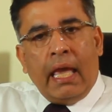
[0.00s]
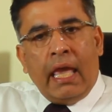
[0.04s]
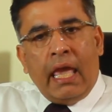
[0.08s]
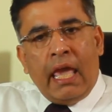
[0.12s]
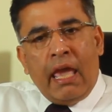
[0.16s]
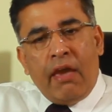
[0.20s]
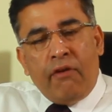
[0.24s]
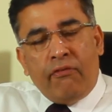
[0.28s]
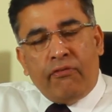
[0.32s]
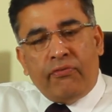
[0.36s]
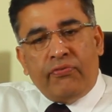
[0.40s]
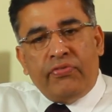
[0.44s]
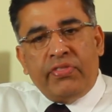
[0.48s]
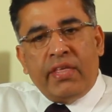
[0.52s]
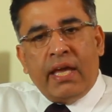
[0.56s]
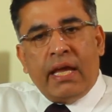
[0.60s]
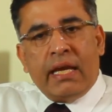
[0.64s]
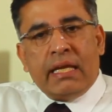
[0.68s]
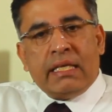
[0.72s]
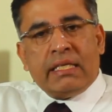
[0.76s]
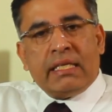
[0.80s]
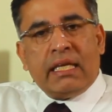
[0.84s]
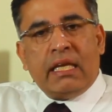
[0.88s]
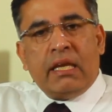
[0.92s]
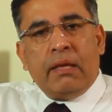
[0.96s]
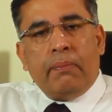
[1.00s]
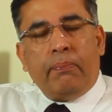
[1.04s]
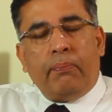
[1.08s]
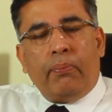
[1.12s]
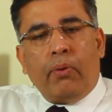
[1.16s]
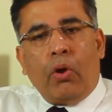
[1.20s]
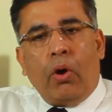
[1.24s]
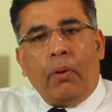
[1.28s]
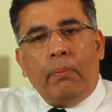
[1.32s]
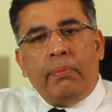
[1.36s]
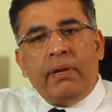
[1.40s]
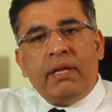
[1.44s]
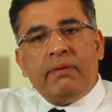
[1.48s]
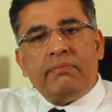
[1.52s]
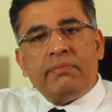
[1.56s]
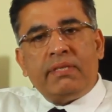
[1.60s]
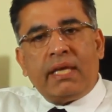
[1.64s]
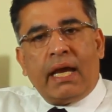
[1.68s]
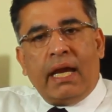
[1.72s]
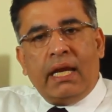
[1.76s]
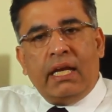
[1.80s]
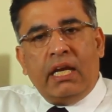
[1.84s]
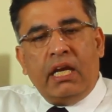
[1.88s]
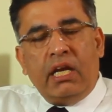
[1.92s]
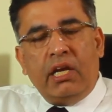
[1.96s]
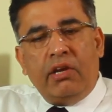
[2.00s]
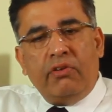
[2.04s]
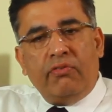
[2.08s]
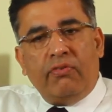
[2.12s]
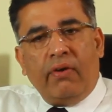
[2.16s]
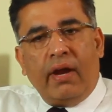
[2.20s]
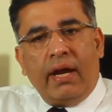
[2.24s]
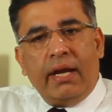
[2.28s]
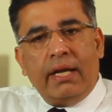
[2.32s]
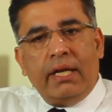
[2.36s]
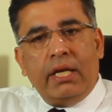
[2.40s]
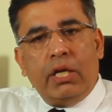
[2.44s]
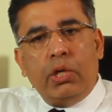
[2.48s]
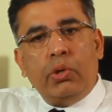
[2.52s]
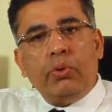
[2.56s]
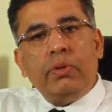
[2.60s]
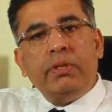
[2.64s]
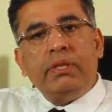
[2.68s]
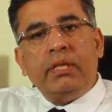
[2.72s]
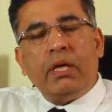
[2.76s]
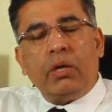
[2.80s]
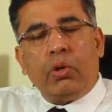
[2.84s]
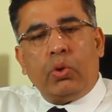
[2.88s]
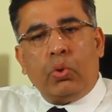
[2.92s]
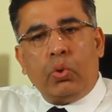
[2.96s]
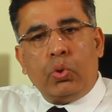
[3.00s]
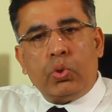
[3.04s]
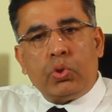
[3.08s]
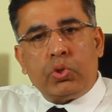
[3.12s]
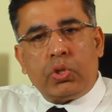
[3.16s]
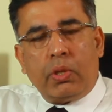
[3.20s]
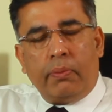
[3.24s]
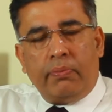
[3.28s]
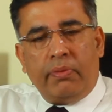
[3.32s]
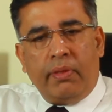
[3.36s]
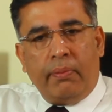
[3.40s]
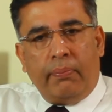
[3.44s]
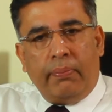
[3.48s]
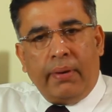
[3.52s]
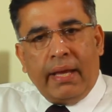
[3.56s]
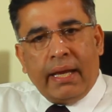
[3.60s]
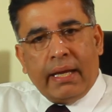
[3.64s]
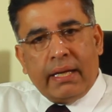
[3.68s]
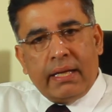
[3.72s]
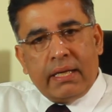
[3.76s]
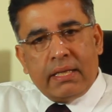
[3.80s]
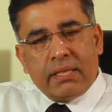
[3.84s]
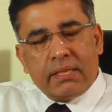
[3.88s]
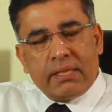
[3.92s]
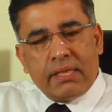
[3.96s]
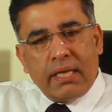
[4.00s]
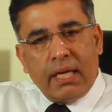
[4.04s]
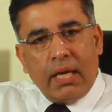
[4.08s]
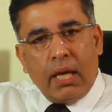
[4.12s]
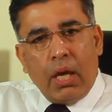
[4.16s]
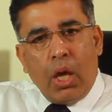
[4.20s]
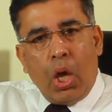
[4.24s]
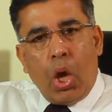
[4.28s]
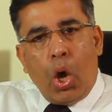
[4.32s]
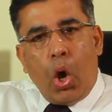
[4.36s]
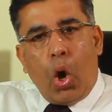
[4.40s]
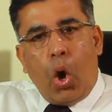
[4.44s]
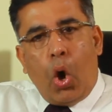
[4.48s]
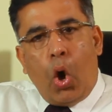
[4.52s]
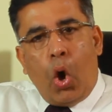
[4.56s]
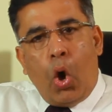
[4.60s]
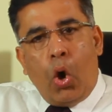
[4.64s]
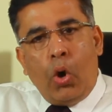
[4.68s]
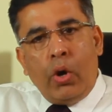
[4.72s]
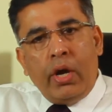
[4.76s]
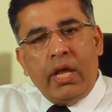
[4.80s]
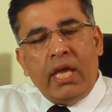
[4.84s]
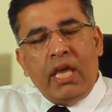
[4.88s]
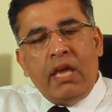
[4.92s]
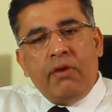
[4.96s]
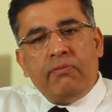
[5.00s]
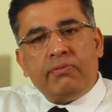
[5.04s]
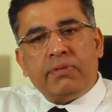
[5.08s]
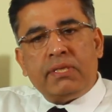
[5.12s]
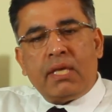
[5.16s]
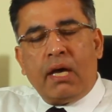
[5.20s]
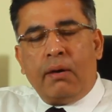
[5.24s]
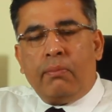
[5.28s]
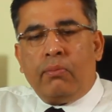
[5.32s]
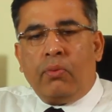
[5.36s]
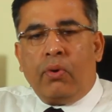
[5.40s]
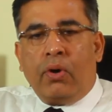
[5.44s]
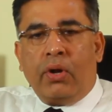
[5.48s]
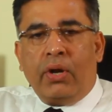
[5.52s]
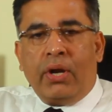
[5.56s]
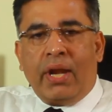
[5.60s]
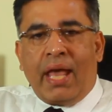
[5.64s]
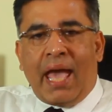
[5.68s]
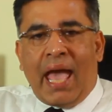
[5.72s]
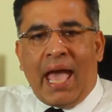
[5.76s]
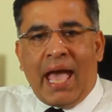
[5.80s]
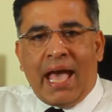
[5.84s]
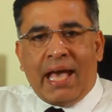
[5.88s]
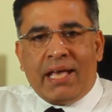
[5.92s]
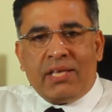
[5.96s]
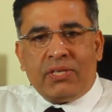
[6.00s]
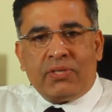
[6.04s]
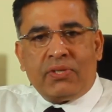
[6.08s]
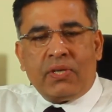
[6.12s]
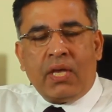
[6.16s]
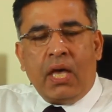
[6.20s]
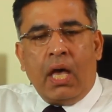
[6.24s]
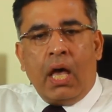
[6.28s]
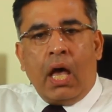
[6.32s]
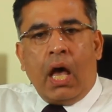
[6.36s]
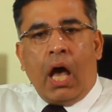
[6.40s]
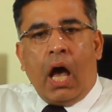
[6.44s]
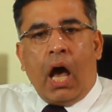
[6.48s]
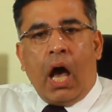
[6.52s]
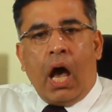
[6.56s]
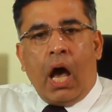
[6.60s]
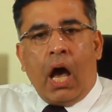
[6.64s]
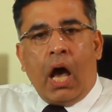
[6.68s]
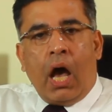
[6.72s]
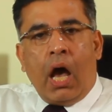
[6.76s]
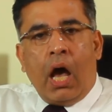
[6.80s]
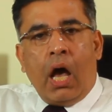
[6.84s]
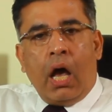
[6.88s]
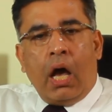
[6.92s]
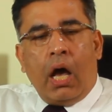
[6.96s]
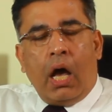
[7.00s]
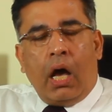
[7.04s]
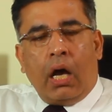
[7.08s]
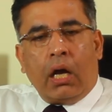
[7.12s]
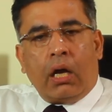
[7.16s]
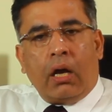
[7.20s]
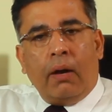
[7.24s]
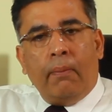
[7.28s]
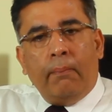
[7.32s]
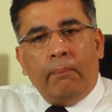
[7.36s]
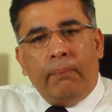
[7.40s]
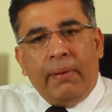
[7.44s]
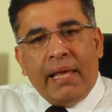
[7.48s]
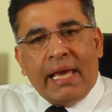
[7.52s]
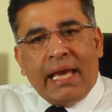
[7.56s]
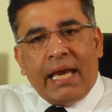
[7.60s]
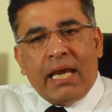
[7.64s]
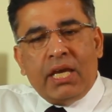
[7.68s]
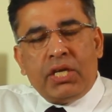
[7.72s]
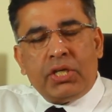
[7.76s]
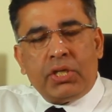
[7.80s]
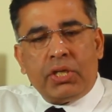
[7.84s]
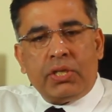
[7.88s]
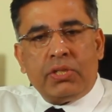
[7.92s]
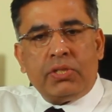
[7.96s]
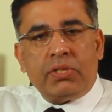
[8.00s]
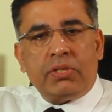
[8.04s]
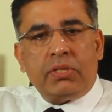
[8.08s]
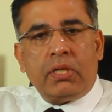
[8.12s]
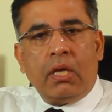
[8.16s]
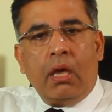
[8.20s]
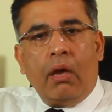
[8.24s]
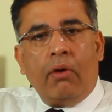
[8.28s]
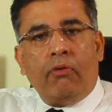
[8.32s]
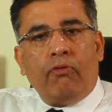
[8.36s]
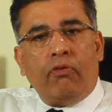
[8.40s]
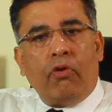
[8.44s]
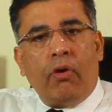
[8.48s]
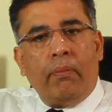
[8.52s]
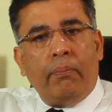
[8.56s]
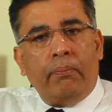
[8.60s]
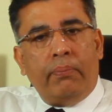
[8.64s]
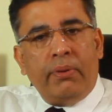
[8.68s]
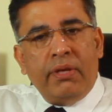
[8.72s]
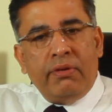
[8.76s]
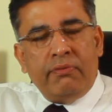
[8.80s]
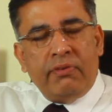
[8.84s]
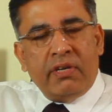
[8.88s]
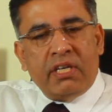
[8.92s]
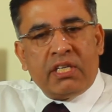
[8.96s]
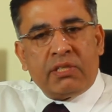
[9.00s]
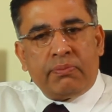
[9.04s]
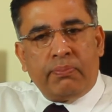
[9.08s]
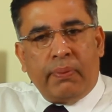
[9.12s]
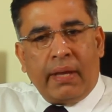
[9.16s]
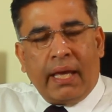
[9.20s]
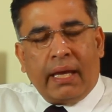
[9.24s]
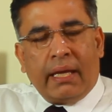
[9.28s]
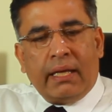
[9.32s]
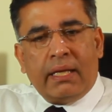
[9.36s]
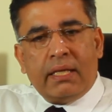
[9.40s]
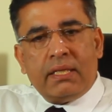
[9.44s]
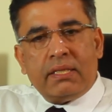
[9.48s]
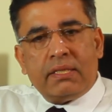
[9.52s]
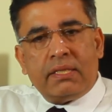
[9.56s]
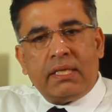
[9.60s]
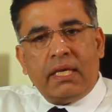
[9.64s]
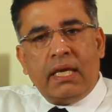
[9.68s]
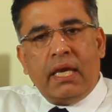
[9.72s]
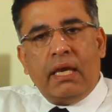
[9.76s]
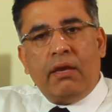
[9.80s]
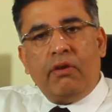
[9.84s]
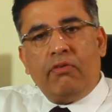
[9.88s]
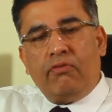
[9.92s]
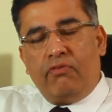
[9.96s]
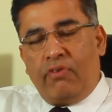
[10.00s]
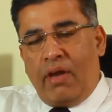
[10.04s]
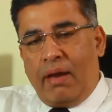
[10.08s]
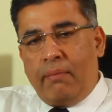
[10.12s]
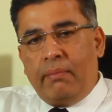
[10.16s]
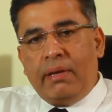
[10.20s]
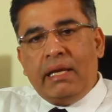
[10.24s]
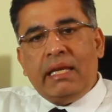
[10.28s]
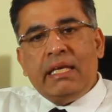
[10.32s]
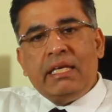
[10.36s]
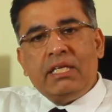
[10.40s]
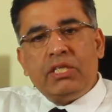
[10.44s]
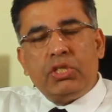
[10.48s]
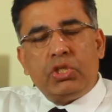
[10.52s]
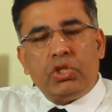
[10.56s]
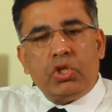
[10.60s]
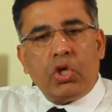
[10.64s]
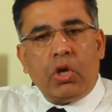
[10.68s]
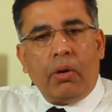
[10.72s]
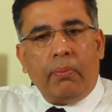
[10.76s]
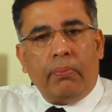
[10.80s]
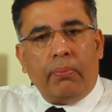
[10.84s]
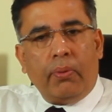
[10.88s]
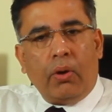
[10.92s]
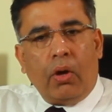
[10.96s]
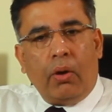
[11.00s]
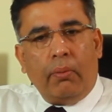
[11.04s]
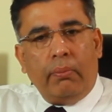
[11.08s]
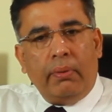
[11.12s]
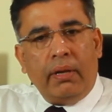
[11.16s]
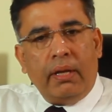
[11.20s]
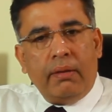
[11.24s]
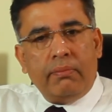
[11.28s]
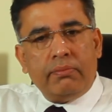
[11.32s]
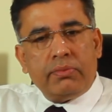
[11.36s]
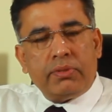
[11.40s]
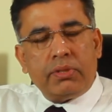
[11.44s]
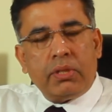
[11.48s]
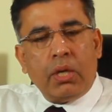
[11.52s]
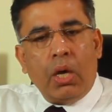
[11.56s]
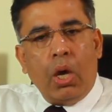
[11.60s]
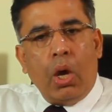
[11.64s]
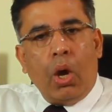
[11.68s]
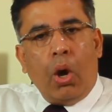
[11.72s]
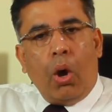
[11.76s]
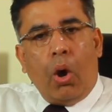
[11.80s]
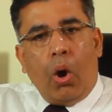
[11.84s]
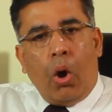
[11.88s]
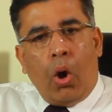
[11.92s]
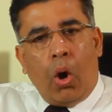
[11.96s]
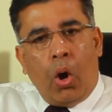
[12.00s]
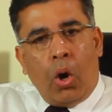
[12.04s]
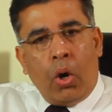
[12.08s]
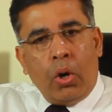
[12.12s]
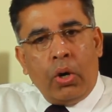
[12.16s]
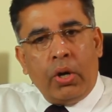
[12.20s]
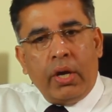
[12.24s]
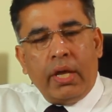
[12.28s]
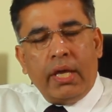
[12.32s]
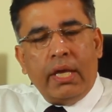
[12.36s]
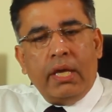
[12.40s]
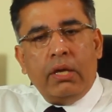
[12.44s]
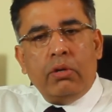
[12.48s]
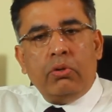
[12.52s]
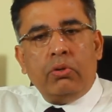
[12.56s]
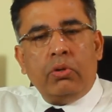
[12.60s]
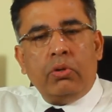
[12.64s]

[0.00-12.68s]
If there is any problems identified during the course of the pregnancy, or if someone has complications from previous pregnancy, family history of problems, or